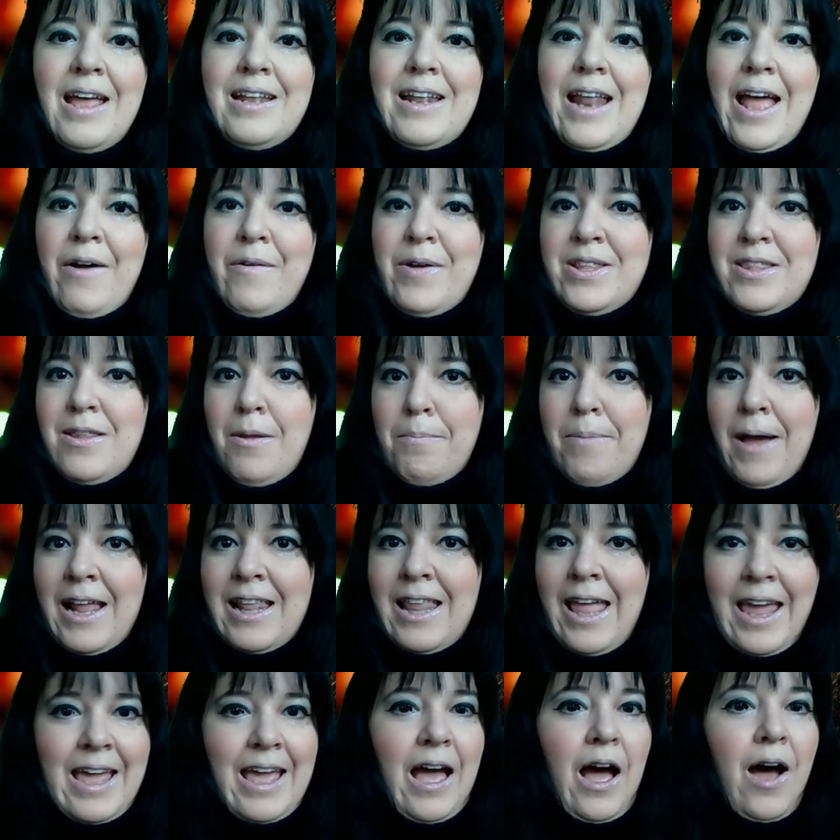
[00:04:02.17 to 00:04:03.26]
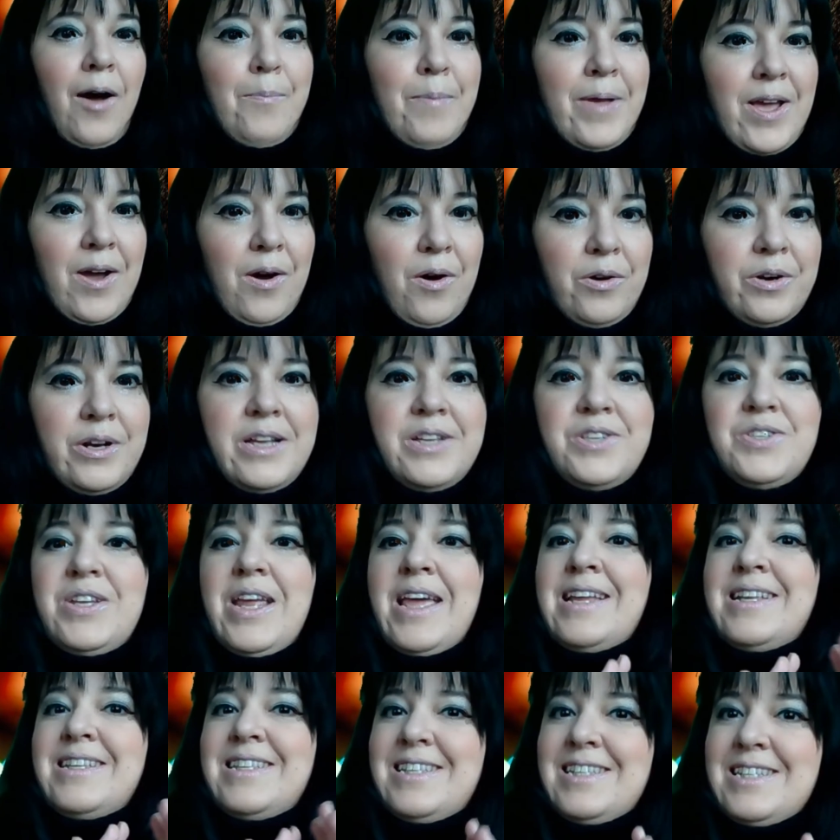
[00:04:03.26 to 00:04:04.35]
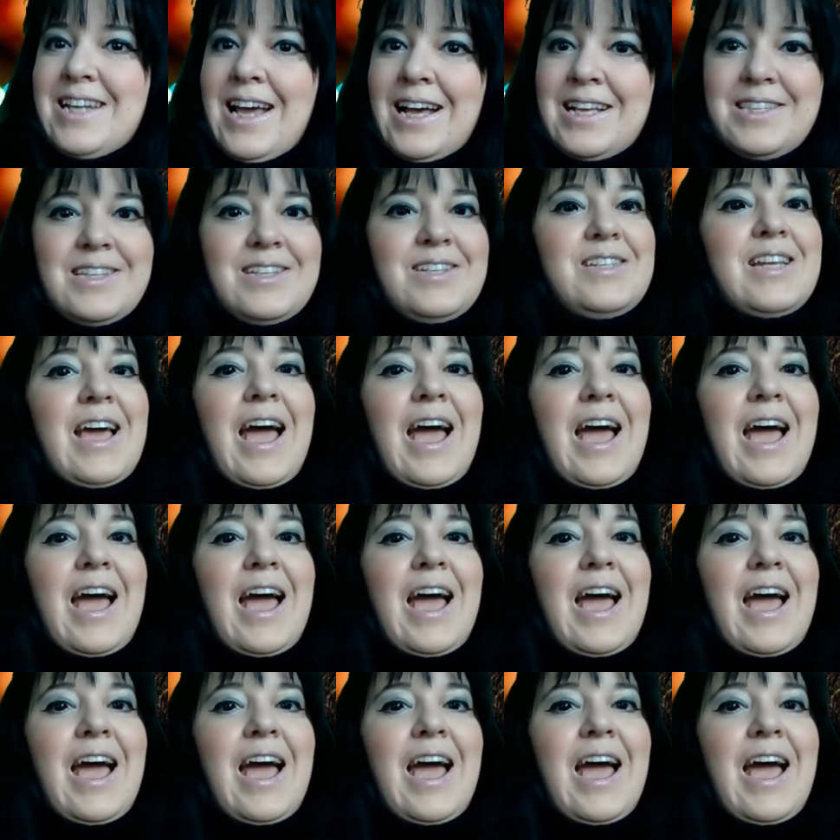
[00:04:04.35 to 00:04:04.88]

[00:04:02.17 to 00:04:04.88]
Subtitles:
Now, in the ballet, I'll be honest, it doesn't